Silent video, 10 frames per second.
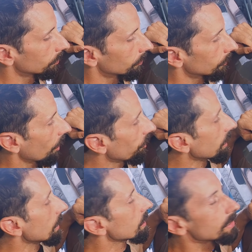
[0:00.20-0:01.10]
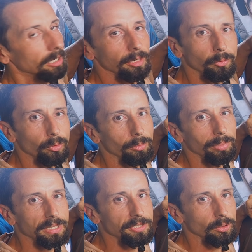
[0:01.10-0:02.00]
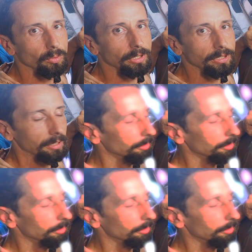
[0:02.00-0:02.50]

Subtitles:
I think it's time to replace the coolant tank.